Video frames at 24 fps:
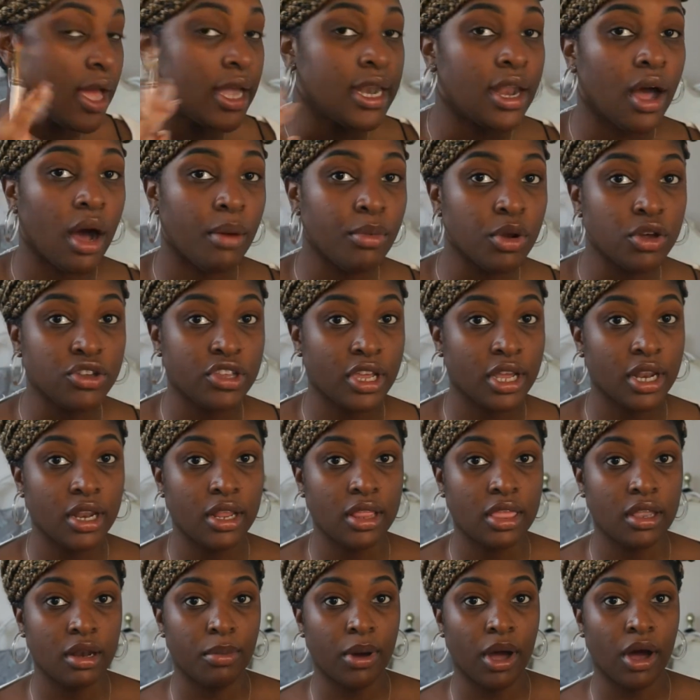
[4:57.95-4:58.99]
Now, I'm not saying
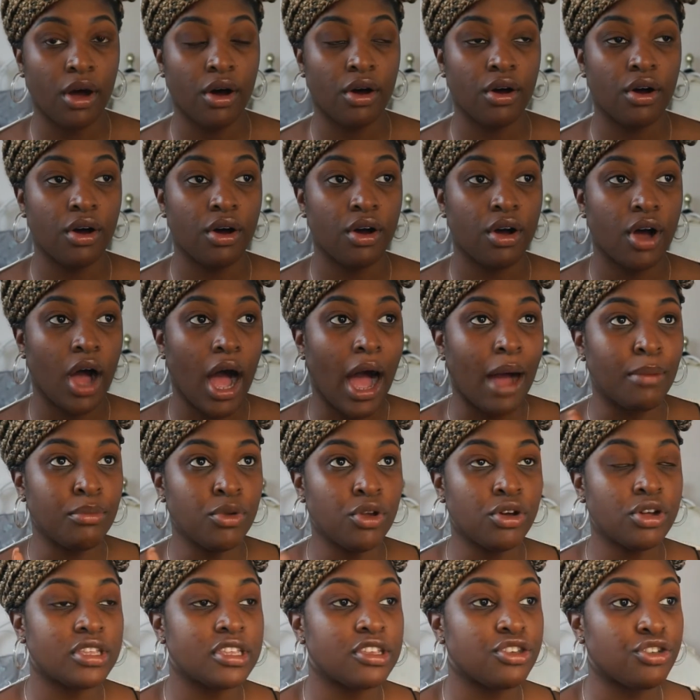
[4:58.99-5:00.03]
anything about I'm
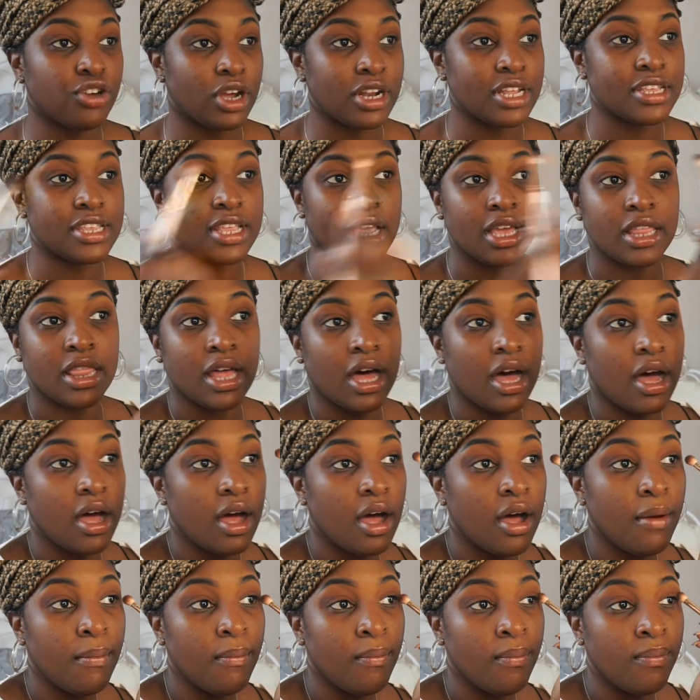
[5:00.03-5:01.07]
not trying to say that
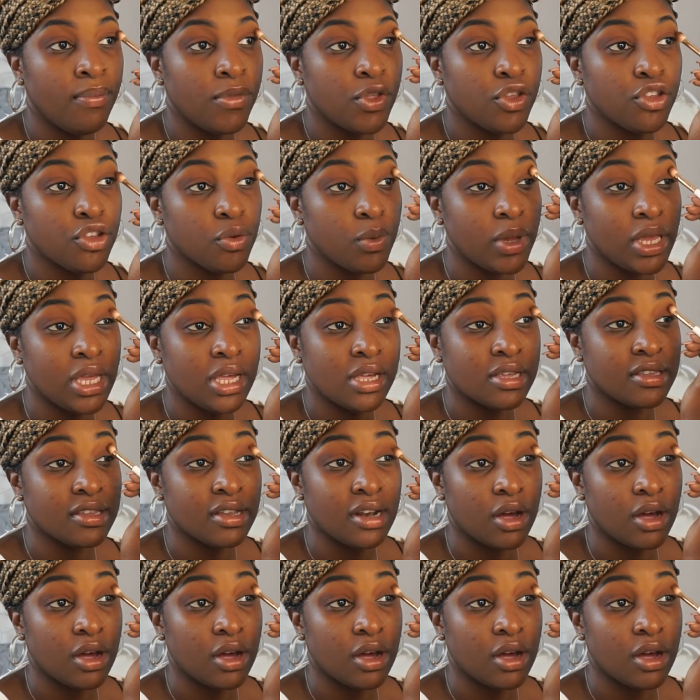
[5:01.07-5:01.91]
Sweetie isn't